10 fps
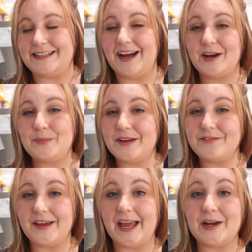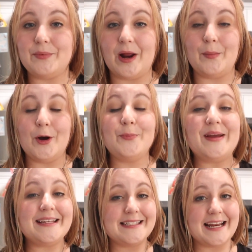Not a big fan, but I'm
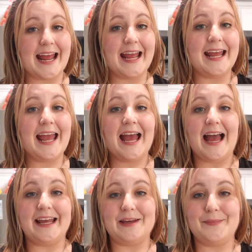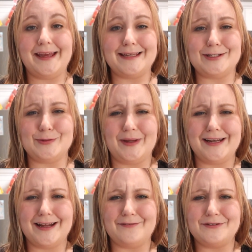hoping today I can make it sweet
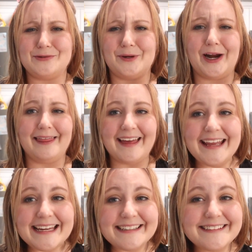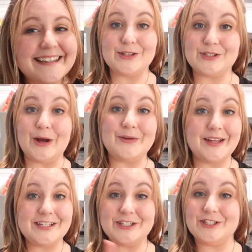enough to where I like it. So
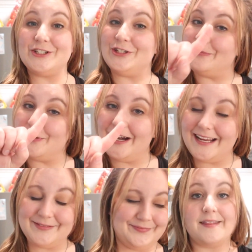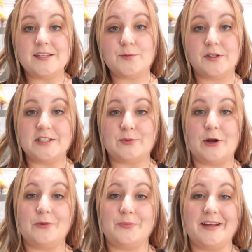let's just jump right in. This one is
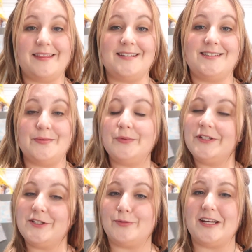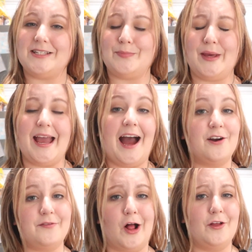probably the simplest recipe
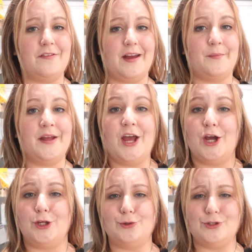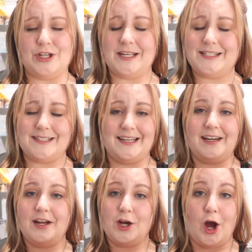out of all of them. You just
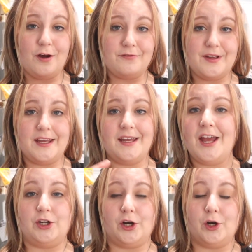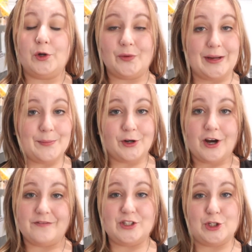need coffee, your creamer
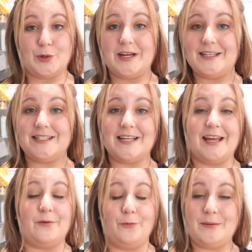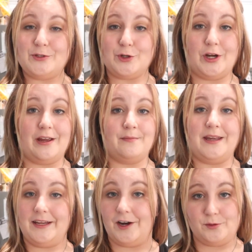of choice, whipped cream,
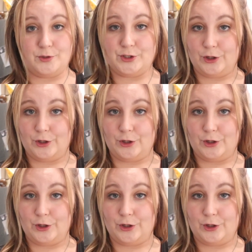and caramel